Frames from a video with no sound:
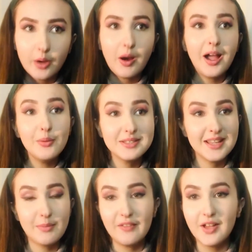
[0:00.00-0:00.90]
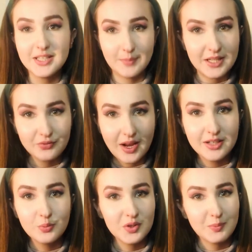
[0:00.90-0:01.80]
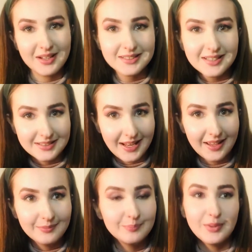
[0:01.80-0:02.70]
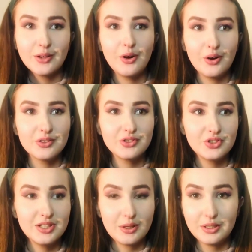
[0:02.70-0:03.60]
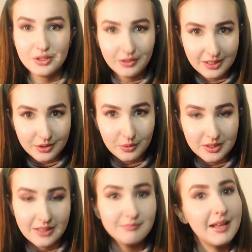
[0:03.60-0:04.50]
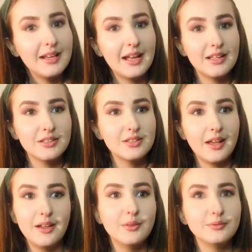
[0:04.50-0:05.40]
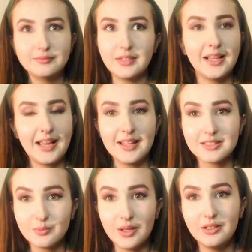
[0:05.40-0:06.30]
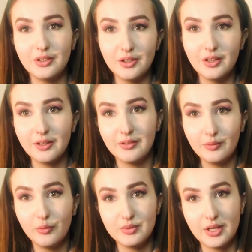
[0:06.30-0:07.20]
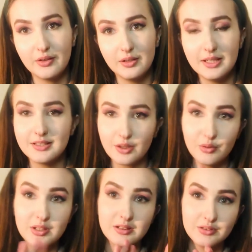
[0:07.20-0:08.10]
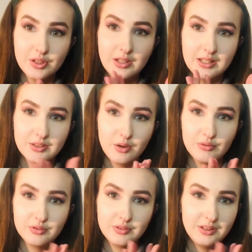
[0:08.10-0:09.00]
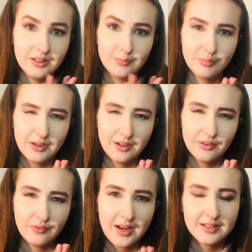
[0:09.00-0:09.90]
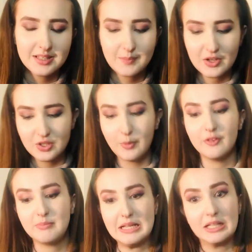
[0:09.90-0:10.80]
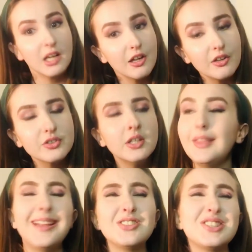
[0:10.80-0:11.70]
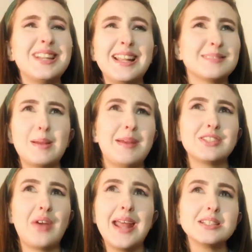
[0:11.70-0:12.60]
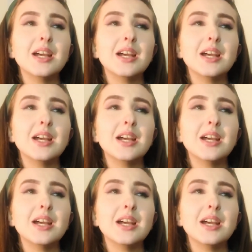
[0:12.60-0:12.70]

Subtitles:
I would say my first best friend was my sister, because she's only 2 years older than me, and so I guess when you're 0 years old and 2 years old, you're pretty good friends, especially both being girls, and she still is my best friend.